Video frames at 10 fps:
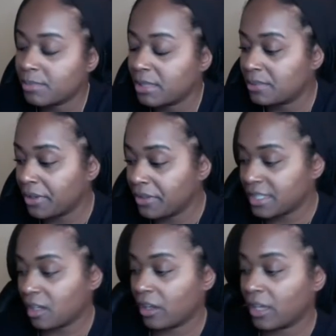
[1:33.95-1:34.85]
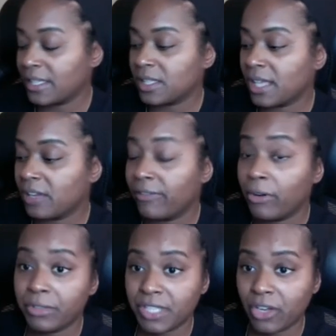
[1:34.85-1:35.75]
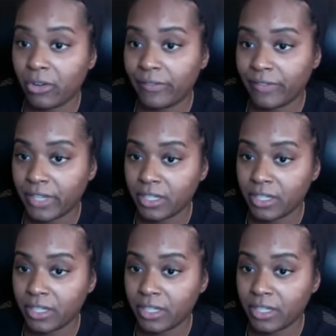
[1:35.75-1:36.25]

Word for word: But Spirit is saying instead of focusing on fear,